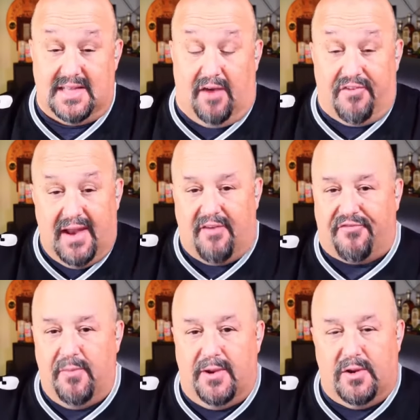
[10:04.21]
Now, if you're not
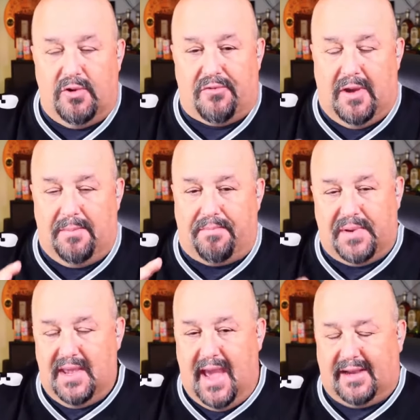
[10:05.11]
familiar with what
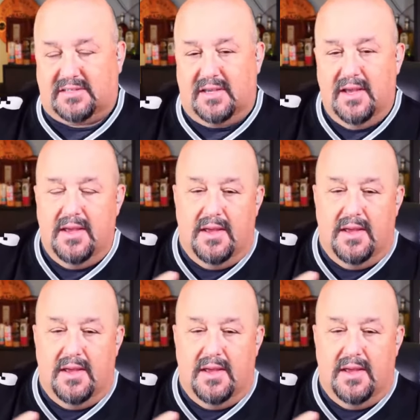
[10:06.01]
PX,